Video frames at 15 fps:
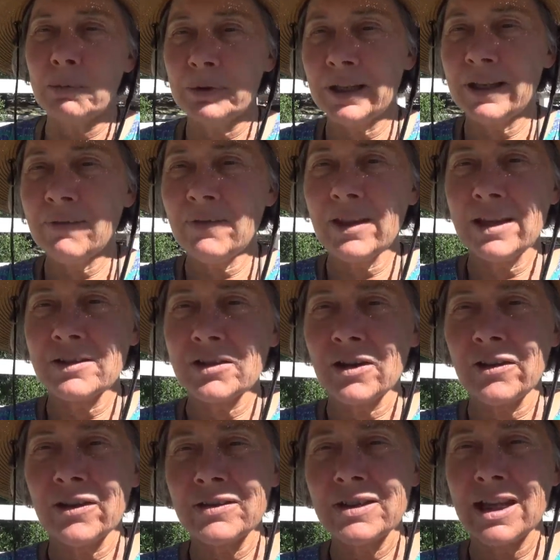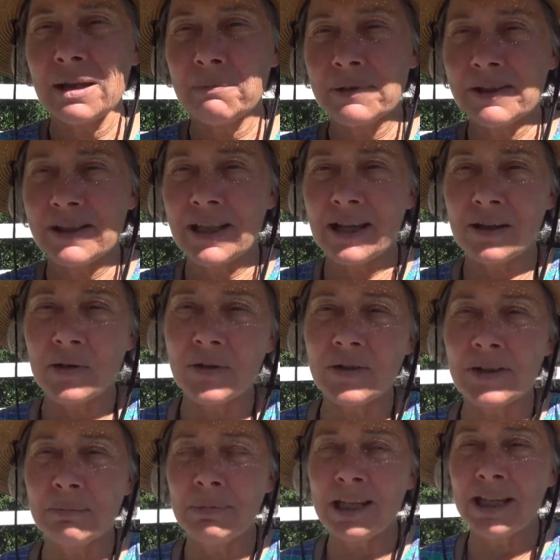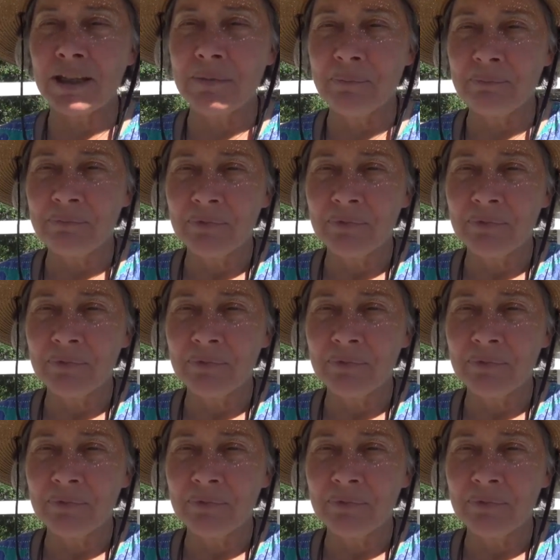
believe things are the same as they used to be.